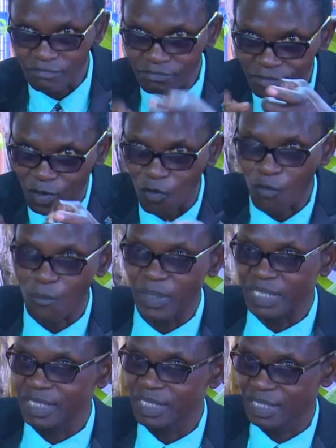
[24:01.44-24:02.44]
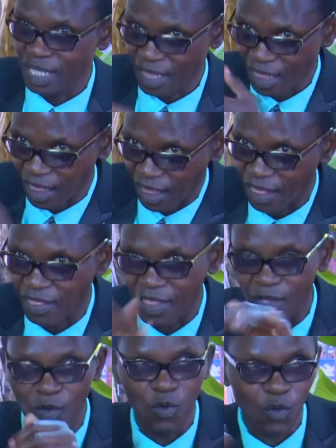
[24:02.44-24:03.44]
coming, maybe
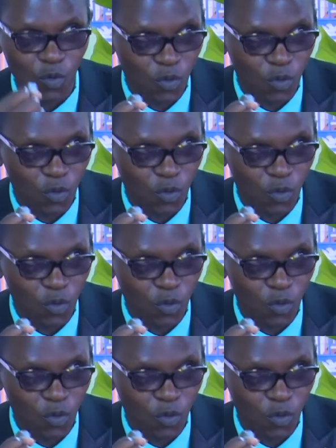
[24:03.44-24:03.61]
it is